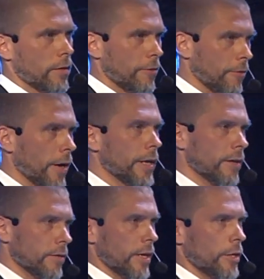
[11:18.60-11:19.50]
the
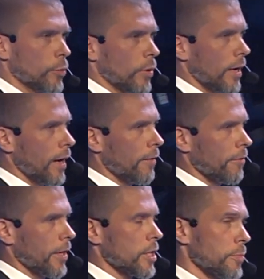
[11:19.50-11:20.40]
findings that you will
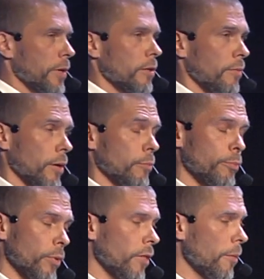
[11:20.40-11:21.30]
have is been
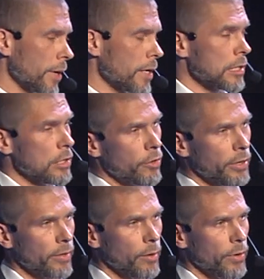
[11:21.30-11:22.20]
probably the biggest
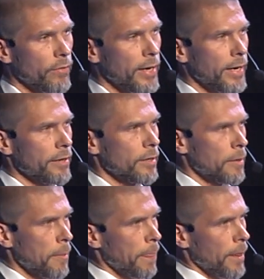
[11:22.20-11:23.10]
learning that we've had.
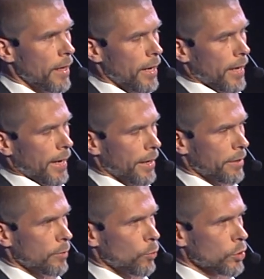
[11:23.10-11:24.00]

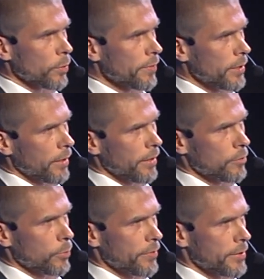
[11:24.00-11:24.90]
And what we've done
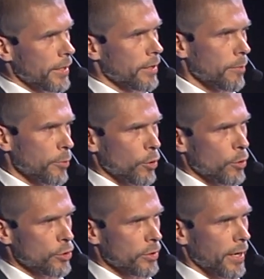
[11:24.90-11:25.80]
is we've taken an
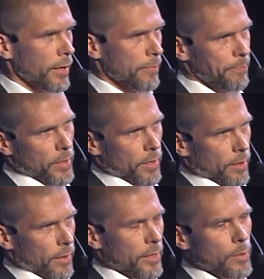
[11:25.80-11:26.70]
approach that,
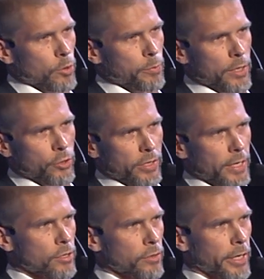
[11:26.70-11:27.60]
I think it was mentioned
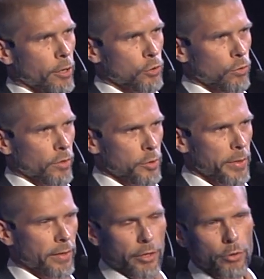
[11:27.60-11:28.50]
yesterday also in the
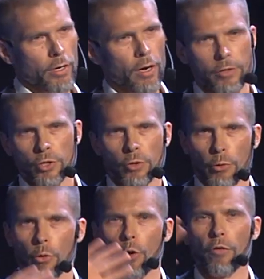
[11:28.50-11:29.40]
speak, that you can't just
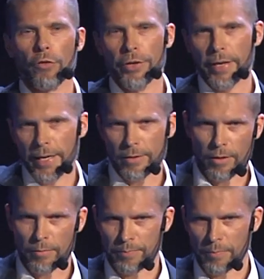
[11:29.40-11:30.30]
throw over the
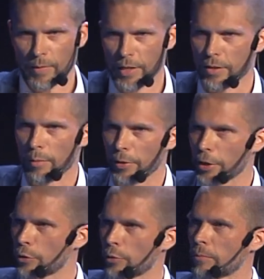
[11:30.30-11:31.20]
data, that somebody
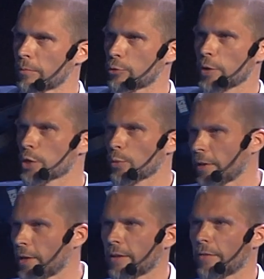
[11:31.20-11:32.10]
do tricks
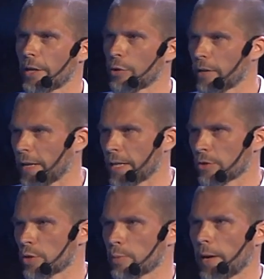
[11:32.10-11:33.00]
with it and then you get
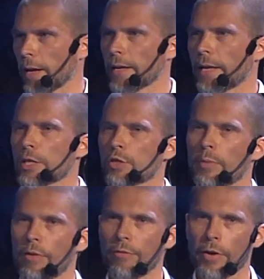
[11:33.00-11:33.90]
answers back. It has to
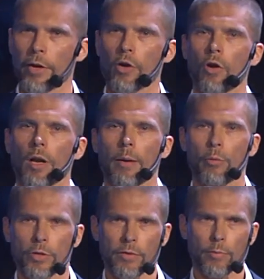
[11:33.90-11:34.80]
be a very
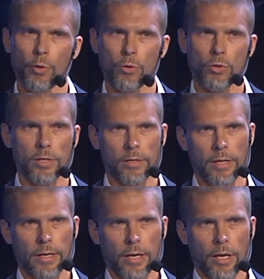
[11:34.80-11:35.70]
collaborative process.
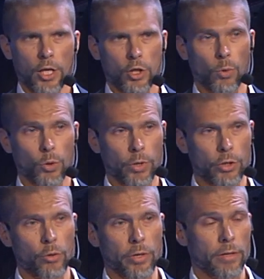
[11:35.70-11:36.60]
So what we
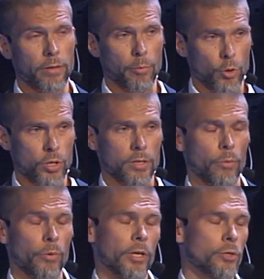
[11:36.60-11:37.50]
do in the projects
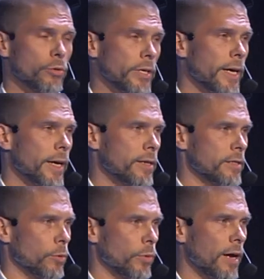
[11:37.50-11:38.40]
that we run today
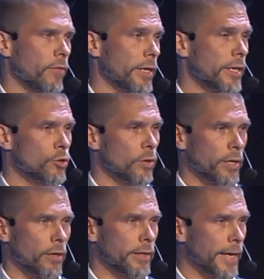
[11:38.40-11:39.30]
is that we have
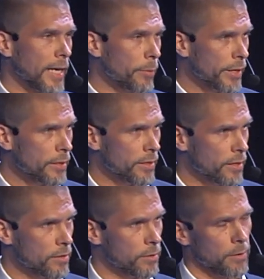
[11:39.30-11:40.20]
initially daily
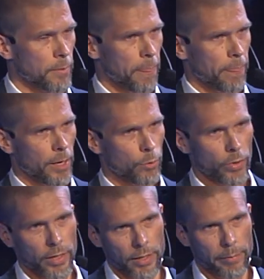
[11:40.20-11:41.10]
meetings, then weekly